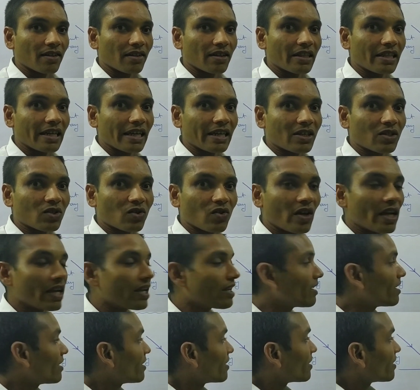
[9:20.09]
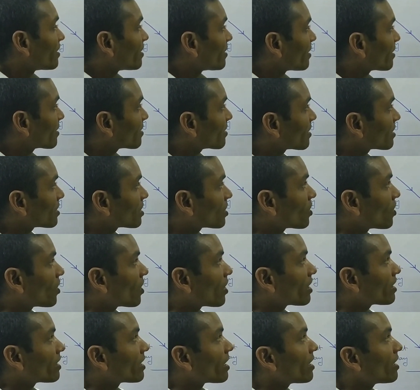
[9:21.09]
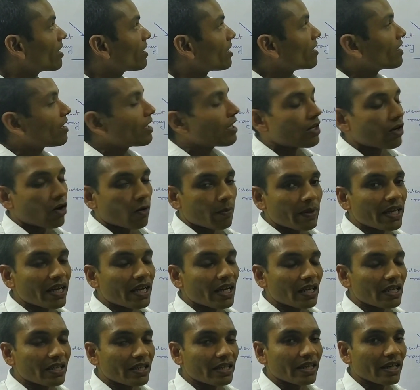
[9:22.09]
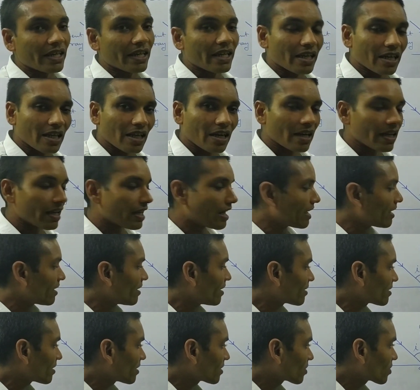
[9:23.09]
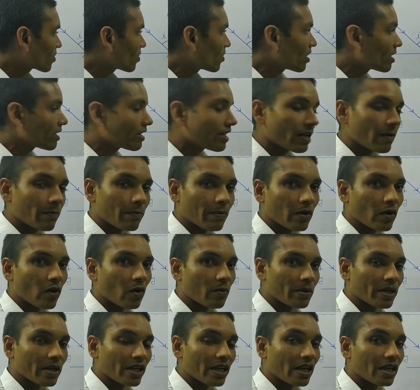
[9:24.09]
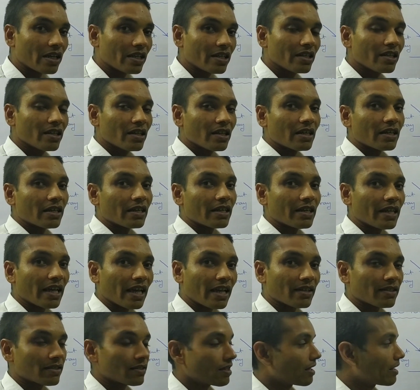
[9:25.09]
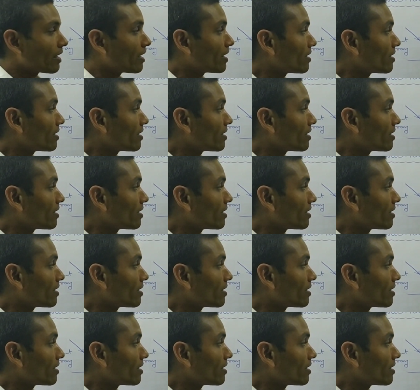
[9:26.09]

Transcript: That's why this is called the optically rarer and this is called the optically denser.